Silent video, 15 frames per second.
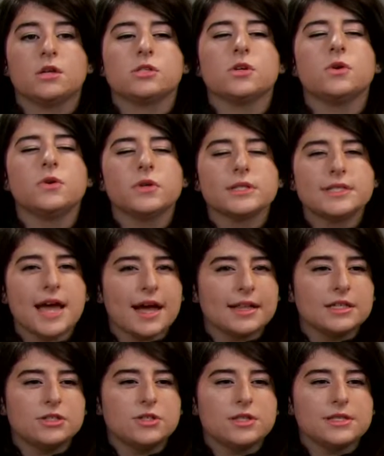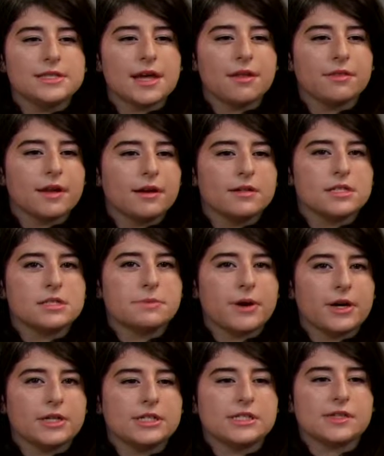So who exactly do these healthcare
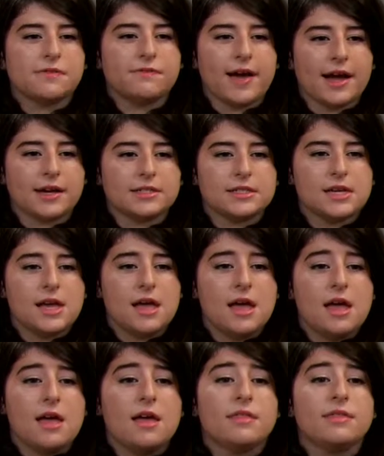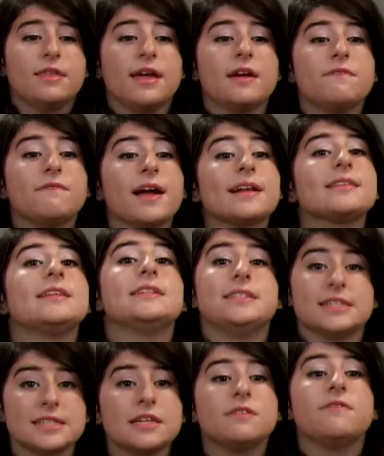disparities affect? They affect the
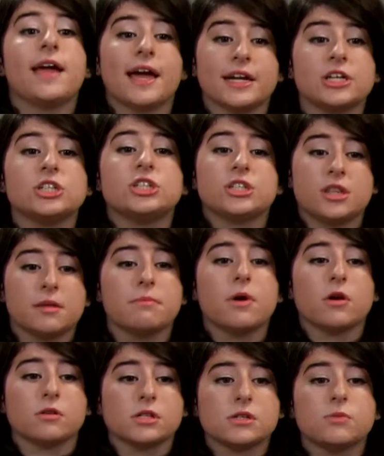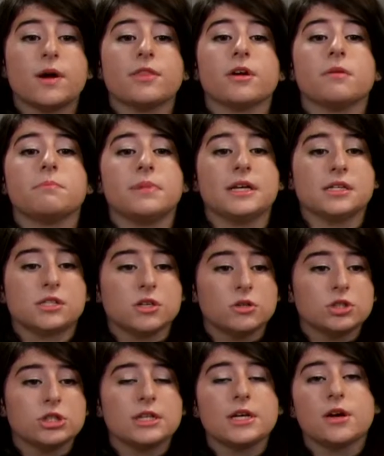disadvantaged the most, whether it be
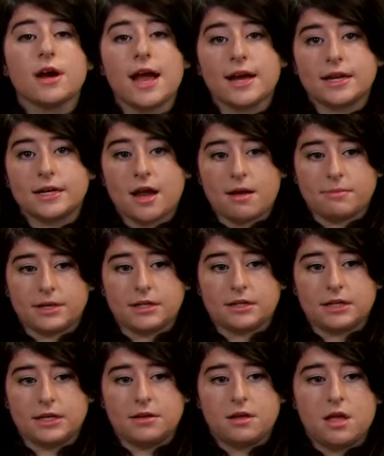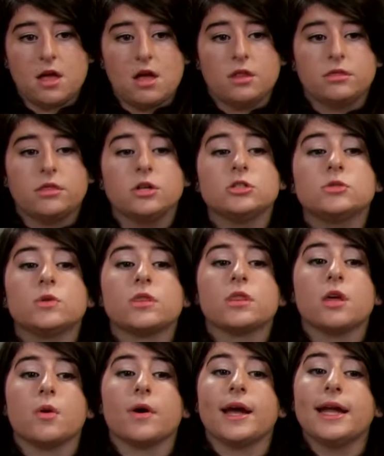socially or economically. Those with
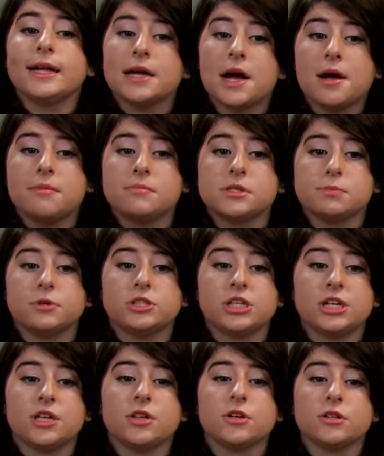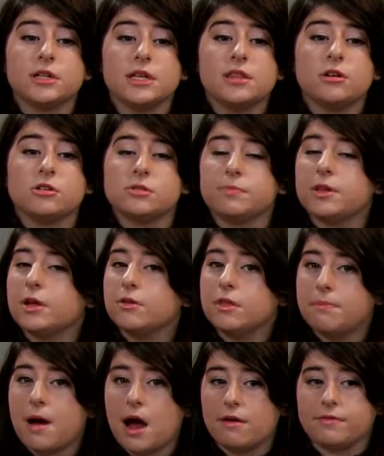lower incomes, particularly those below
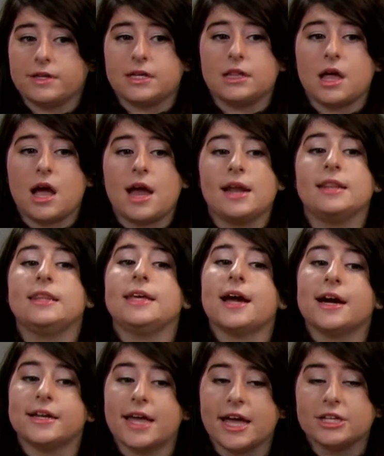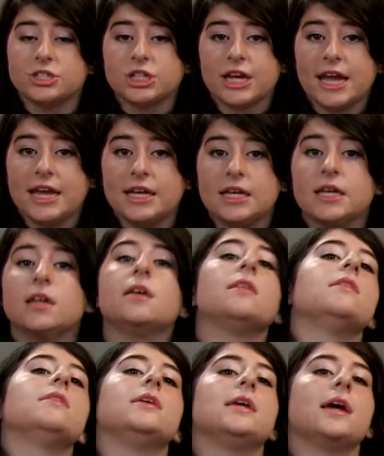the poverty line, the uneducated,
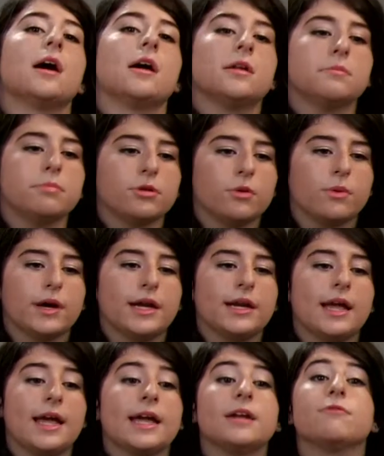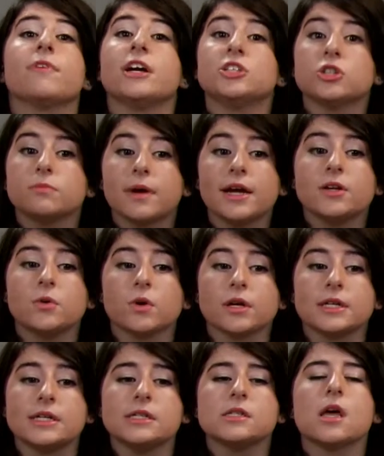the unemployed, and racial
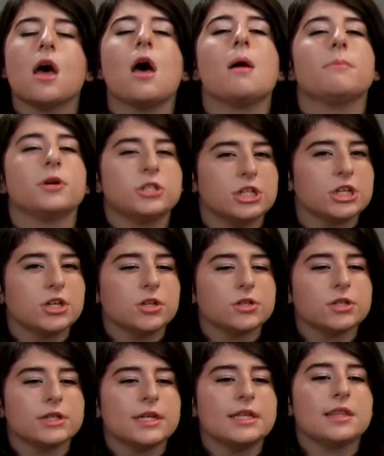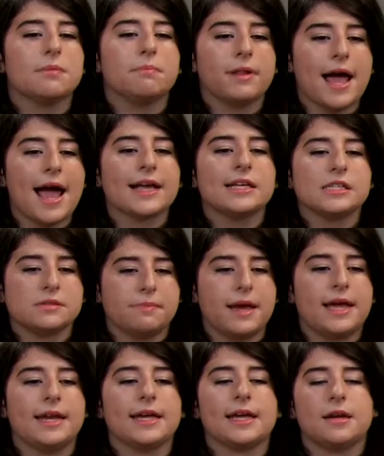minorities, particularly the Black,
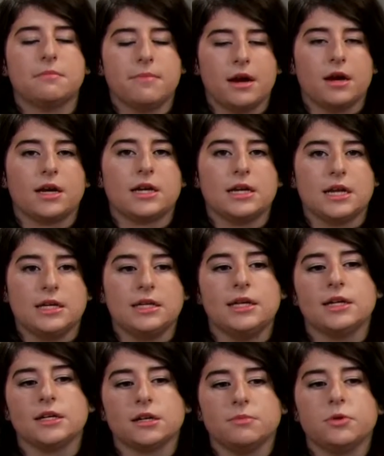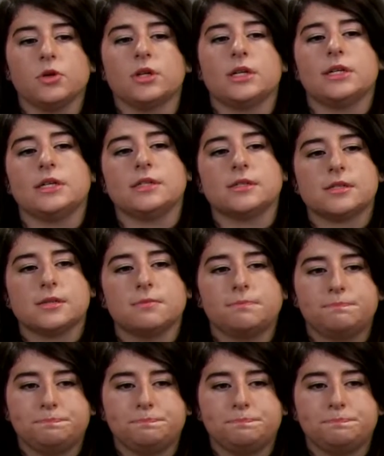Hispanic, and American Indian communities.